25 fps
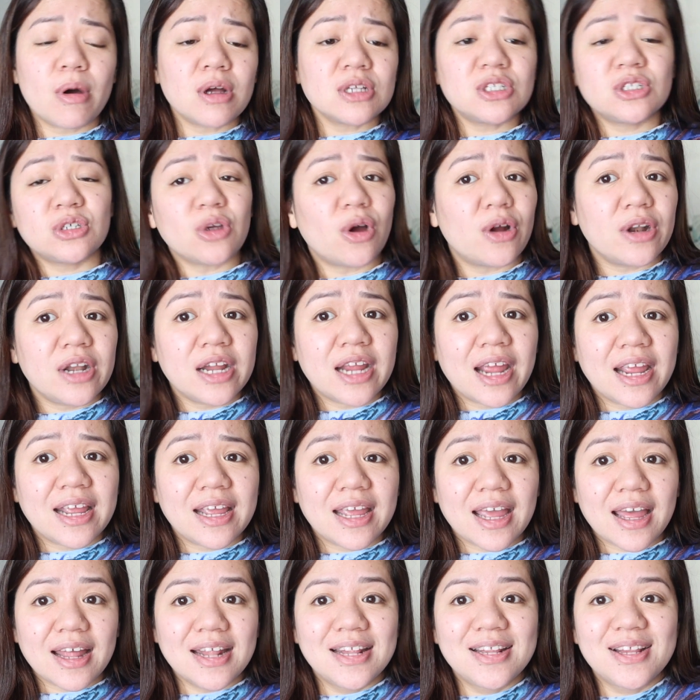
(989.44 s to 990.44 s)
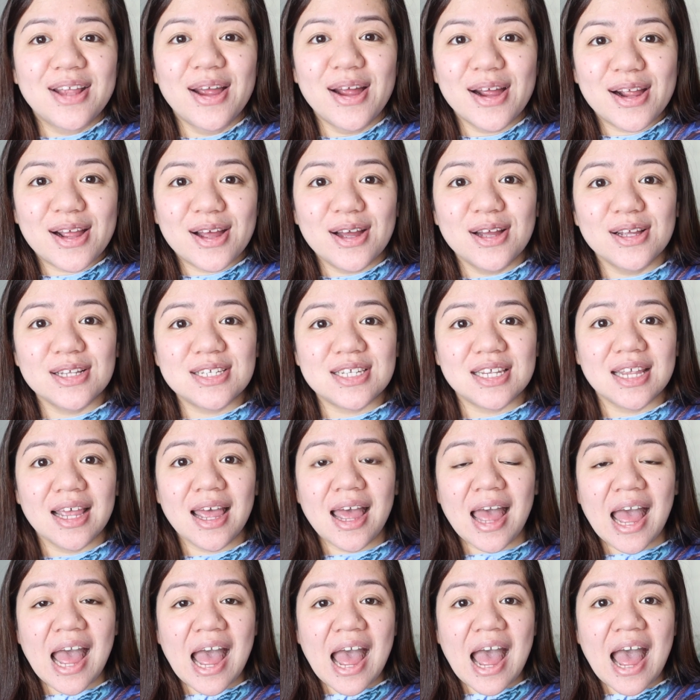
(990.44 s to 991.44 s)
sorry, I can't because
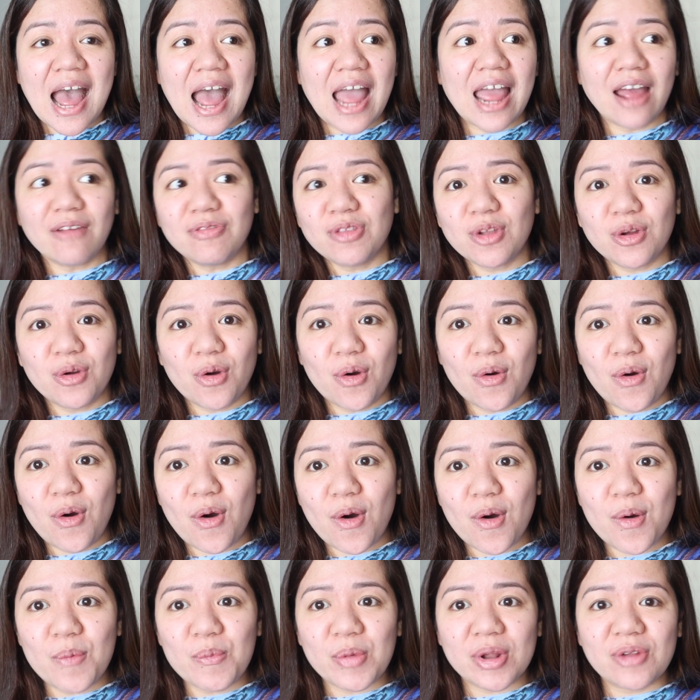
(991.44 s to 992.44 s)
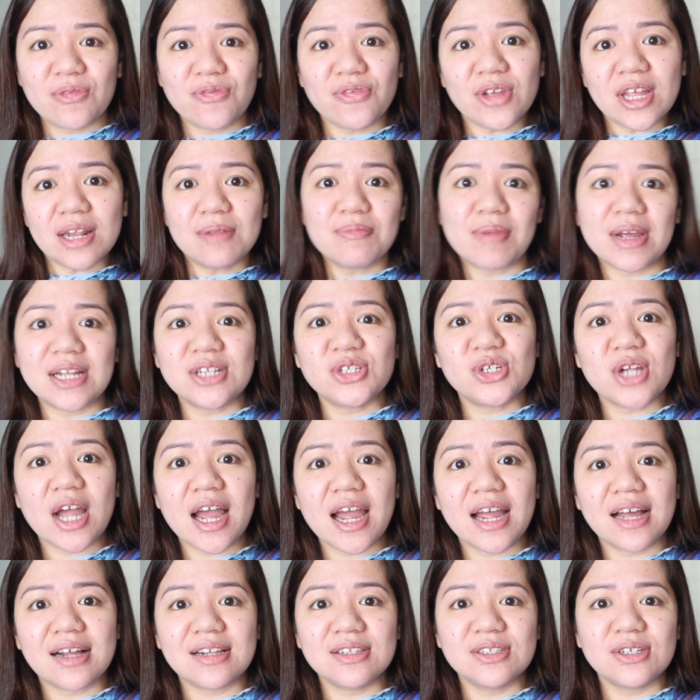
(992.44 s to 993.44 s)
I have to go home and feed my
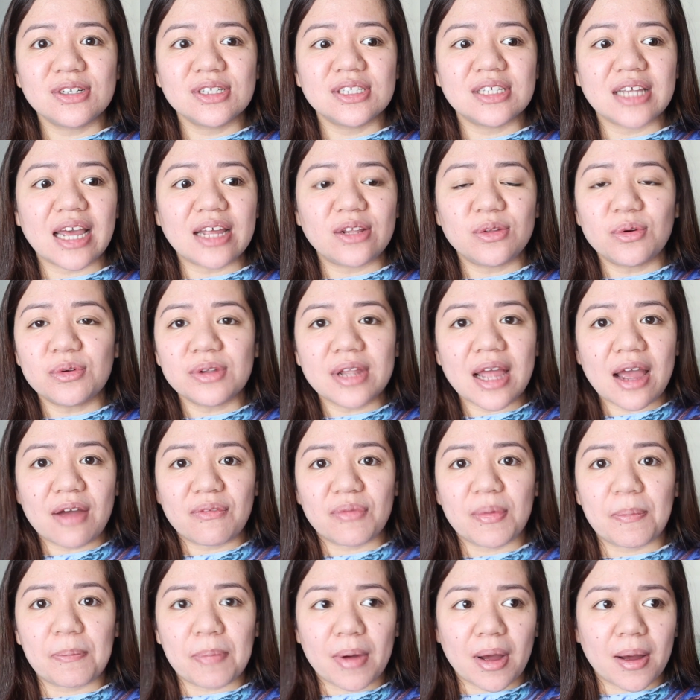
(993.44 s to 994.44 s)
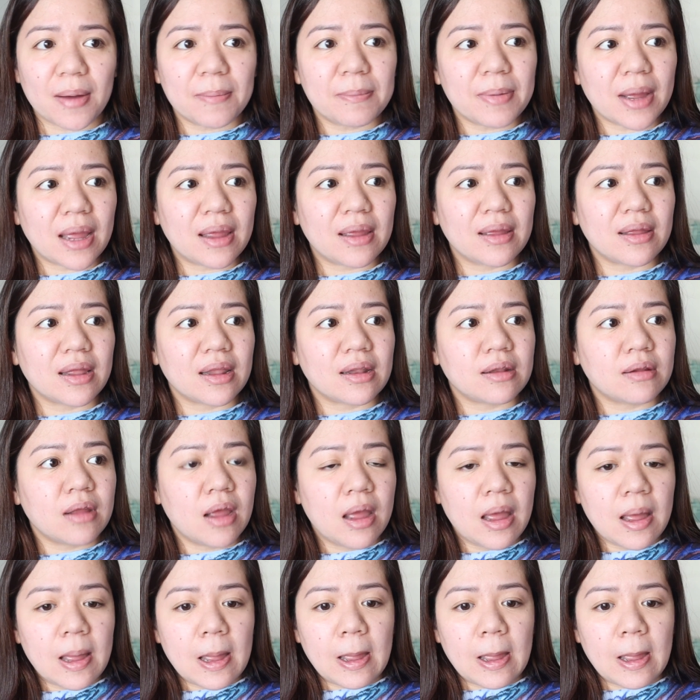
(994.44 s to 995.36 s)
child because I don't have a pump. And